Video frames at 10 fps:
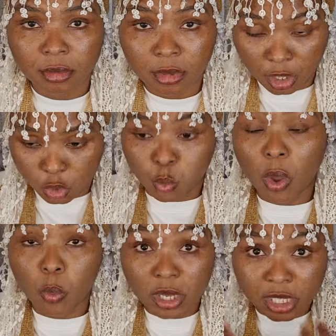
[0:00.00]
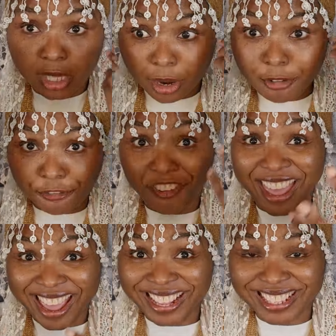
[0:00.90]
Because when we see her
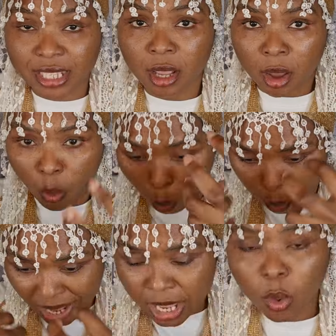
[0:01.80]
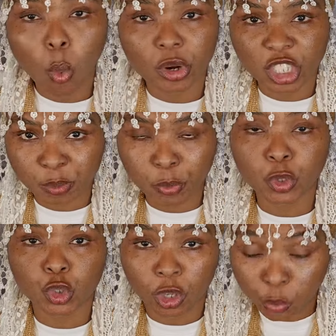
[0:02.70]
face, we who are
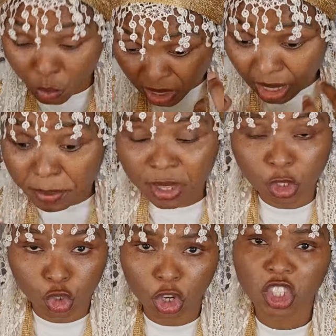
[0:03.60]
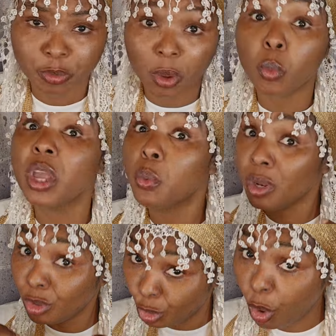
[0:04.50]
spiritual, we can make the judgment. We
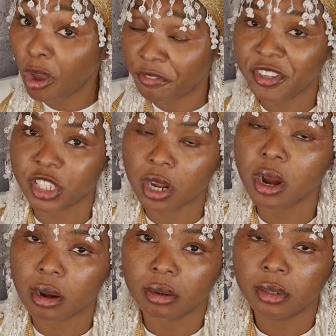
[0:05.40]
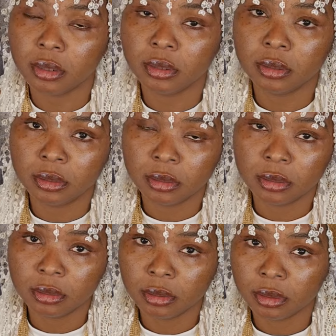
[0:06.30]
will know if it's her.
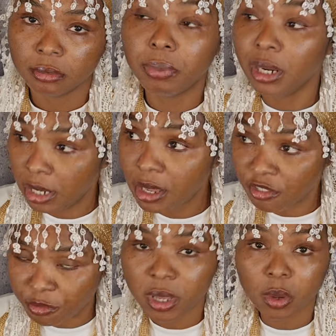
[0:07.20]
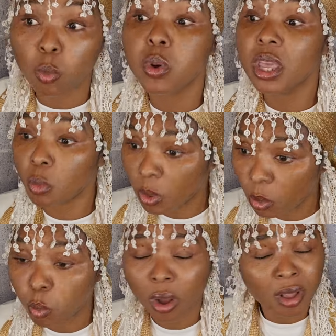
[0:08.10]
Believe me, we
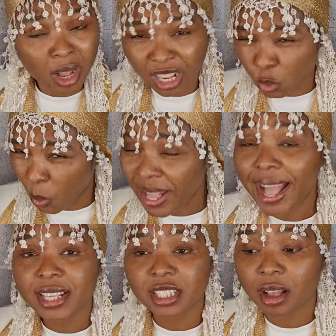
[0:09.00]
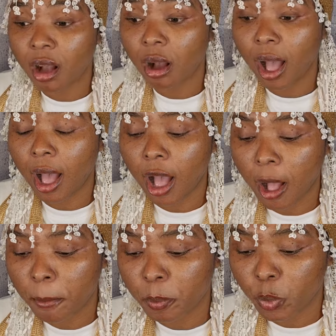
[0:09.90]
will. Because when I saw,
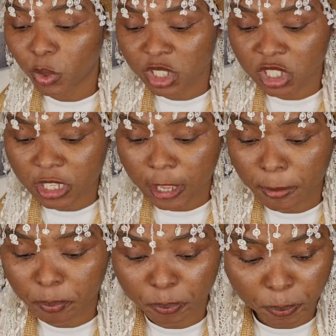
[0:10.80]
um, what's his name?